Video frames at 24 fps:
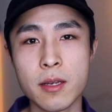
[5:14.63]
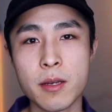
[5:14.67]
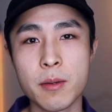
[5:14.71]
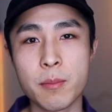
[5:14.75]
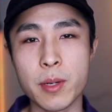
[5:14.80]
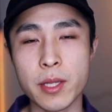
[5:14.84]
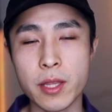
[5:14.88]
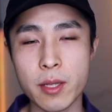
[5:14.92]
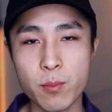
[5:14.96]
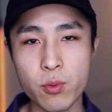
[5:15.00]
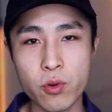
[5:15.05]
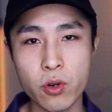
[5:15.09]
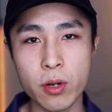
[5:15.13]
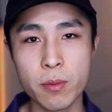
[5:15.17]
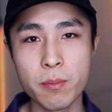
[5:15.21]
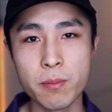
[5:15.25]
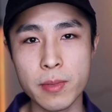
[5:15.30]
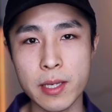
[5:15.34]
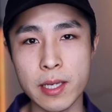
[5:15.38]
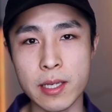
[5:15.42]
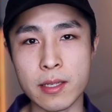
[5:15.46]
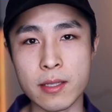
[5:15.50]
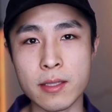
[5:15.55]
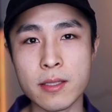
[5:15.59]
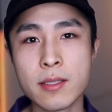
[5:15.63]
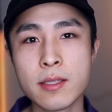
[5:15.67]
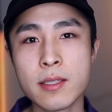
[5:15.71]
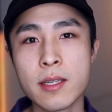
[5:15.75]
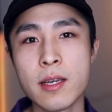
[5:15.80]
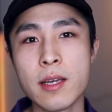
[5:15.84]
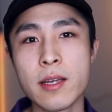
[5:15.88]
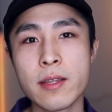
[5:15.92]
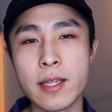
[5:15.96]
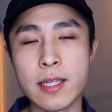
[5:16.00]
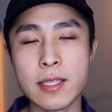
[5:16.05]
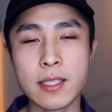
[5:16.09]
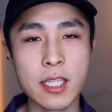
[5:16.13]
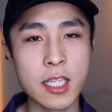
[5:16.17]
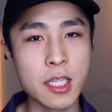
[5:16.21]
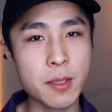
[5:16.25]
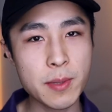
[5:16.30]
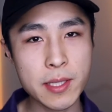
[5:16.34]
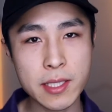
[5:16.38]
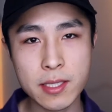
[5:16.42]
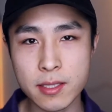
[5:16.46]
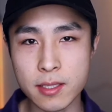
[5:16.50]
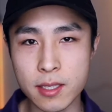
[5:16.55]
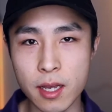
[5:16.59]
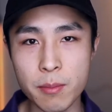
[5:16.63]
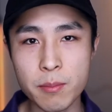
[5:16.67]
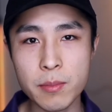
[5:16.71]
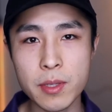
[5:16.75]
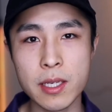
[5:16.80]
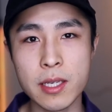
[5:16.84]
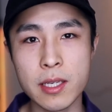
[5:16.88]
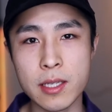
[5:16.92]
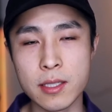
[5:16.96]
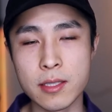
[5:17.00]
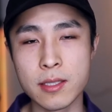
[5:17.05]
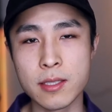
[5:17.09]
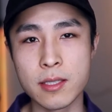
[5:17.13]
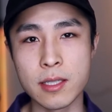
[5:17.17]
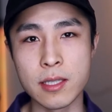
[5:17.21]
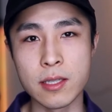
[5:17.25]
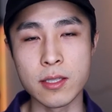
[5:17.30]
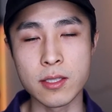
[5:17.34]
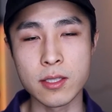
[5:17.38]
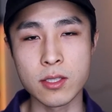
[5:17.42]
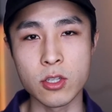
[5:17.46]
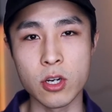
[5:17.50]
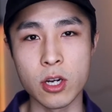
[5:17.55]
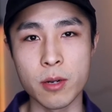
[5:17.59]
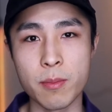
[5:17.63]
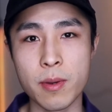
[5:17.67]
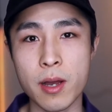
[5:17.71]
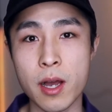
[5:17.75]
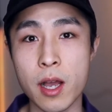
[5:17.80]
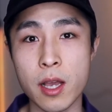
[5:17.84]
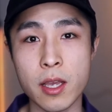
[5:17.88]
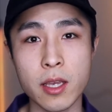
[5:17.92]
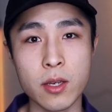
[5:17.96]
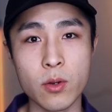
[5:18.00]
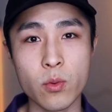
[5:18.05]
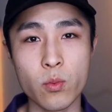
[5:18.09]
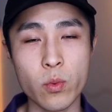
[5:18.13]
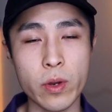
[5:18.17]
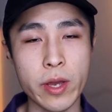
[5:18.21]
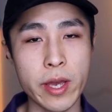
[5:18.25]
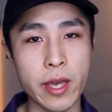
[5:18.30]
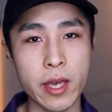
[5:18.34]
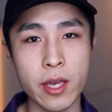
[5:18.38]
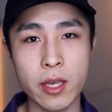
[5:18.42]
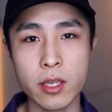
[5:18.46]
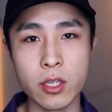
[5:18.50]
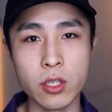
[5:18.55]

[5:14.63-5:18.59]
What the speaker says: But the problem is there's going to be some years in the stock market where